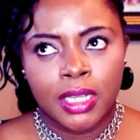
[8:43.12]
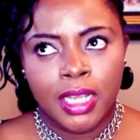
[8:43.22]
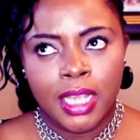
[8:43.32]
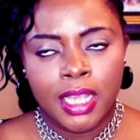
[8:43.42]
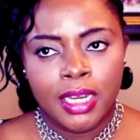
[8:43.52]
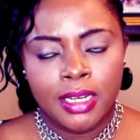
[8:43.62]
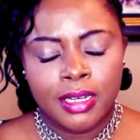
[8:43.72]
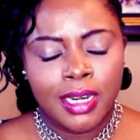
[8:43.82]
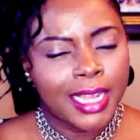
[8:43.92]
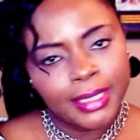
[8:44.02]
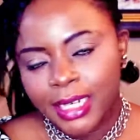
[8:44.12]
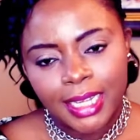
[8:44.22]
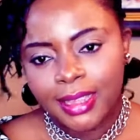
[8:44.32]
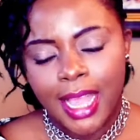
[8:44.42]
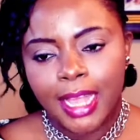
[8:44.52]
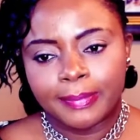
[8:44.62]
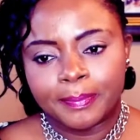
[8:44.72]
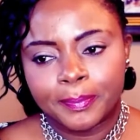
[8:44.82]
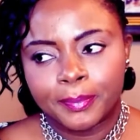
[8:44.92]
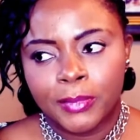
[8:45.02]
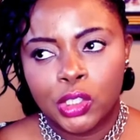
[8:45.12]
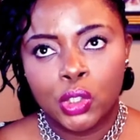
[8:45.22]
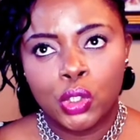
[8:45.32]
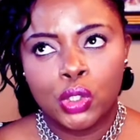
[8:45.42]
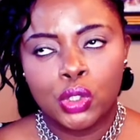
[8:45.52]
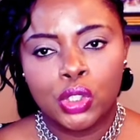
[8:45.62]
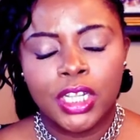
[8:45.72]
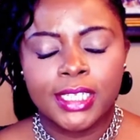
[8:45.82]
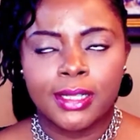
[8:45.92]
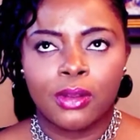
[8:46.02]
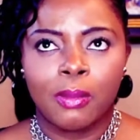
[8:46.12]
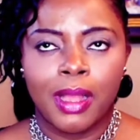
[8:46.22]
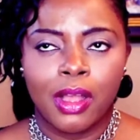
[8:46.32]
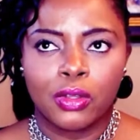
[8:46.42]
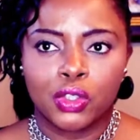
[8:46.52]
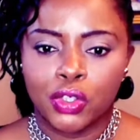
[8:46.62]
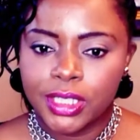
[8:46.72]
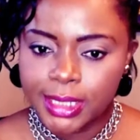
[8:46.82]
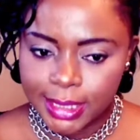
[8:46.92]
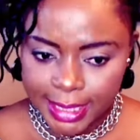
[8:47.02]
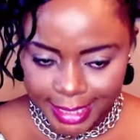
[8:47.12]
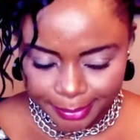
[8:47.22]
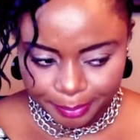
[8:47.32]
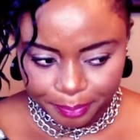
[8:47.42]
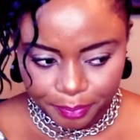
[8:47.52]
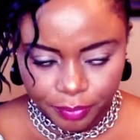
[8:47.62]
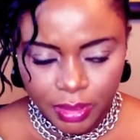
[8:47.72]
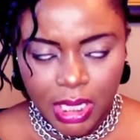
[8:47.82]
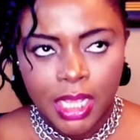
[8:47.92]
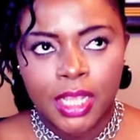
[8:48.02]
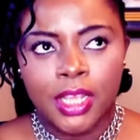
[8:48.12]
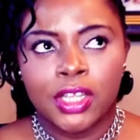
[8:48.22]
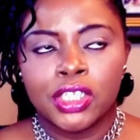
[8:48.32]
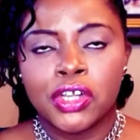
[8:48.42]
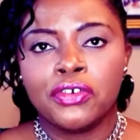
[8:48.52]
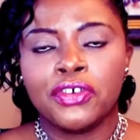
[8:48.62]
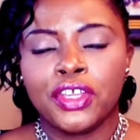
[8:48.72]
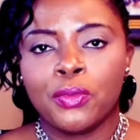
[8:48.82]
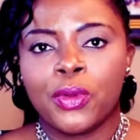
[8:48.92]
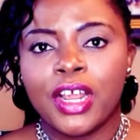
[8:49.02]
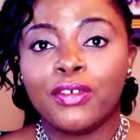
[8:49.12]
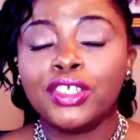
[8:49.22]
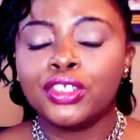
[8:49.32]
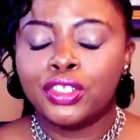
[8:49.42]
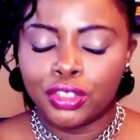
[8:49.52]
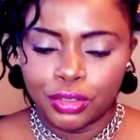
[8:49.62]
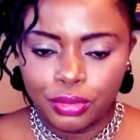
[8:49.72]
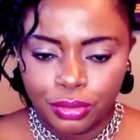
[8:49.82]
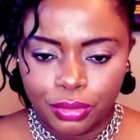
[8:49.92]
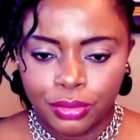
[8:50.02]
And I didn't like that. So let's talk about choices again. So whatever you do,